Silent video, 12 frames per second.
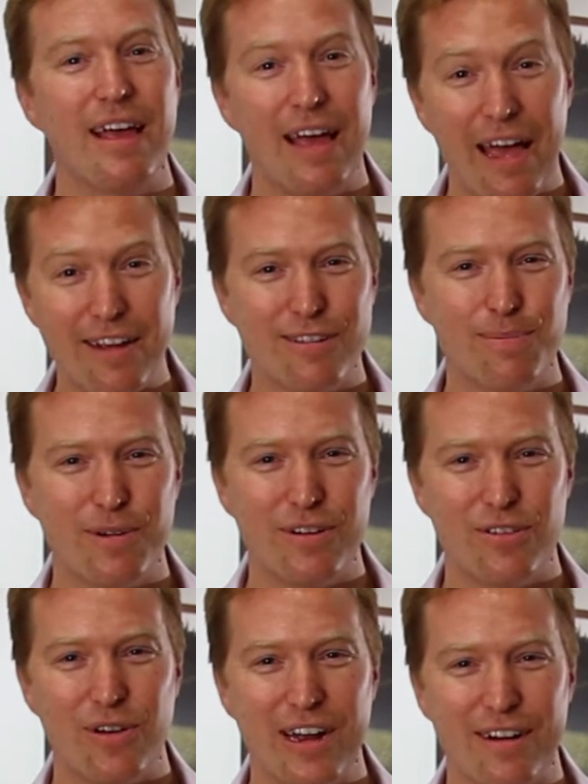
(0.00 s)
expert
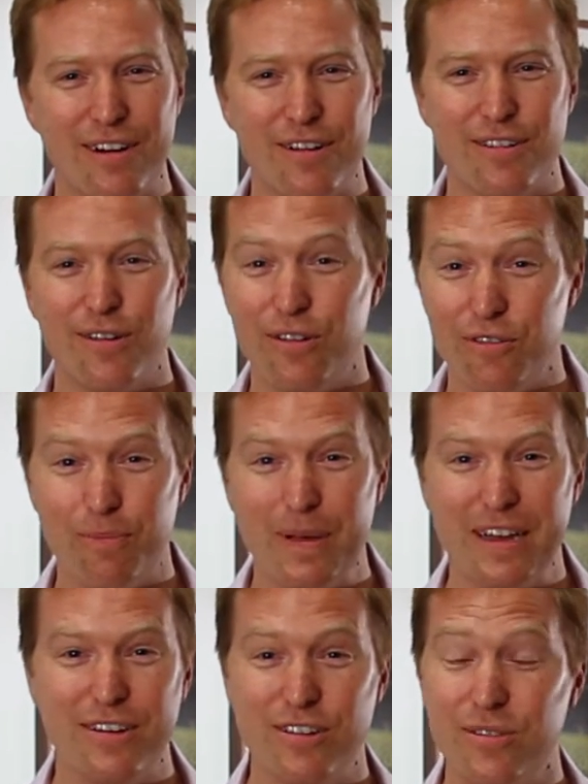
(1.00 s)
drinkers who have
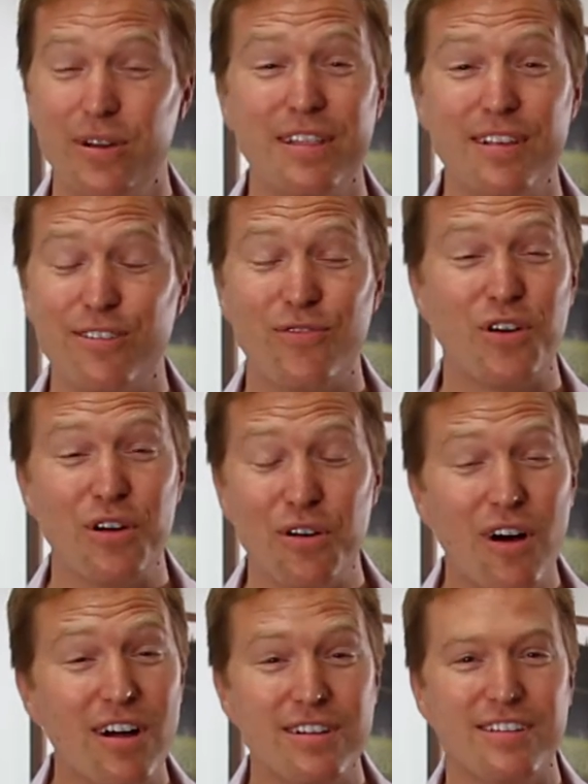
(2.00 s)
been doing this for a
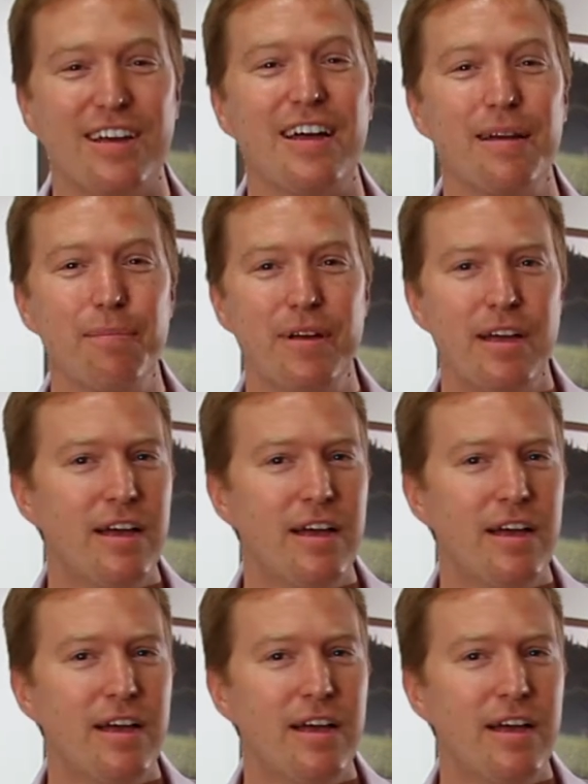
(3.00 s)
long time